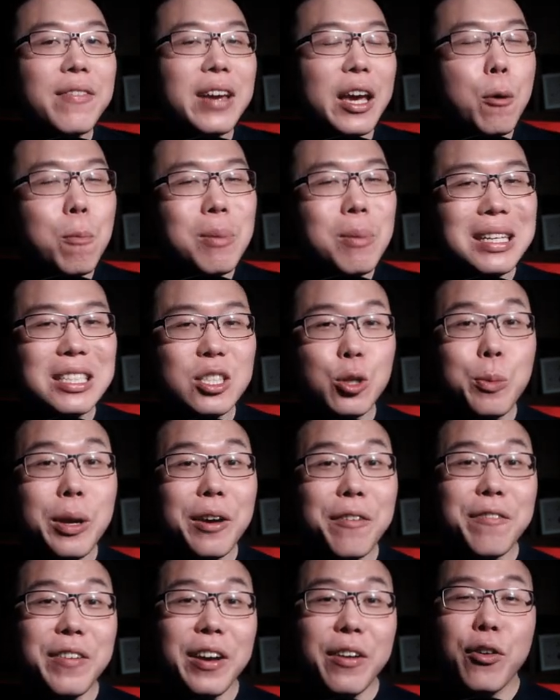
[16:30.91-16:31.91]
can you please do me
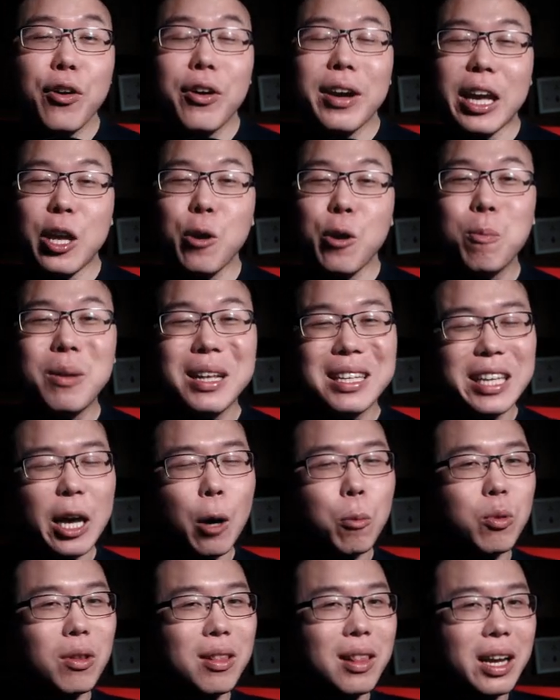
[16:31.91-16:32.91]
a favor? Can you please
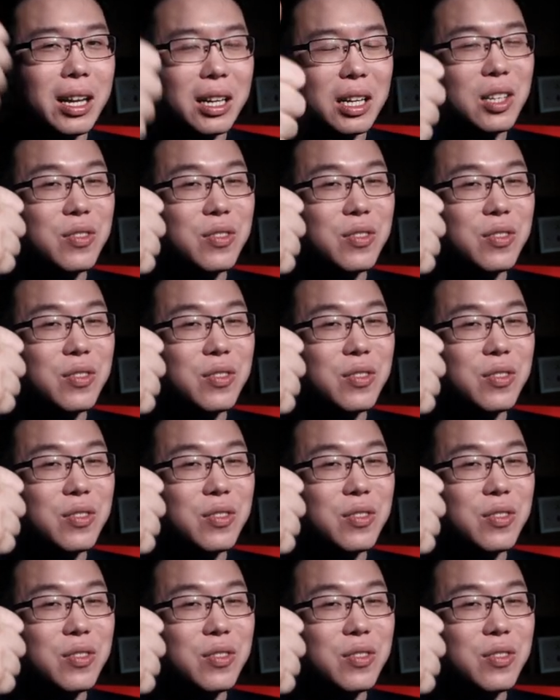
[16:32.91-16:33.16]
help to like